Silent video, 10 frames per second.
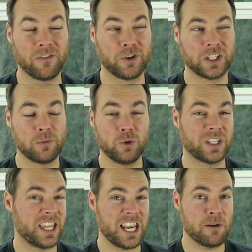And if there's someone who's
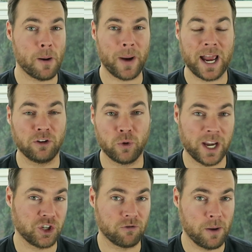thinking about buying Location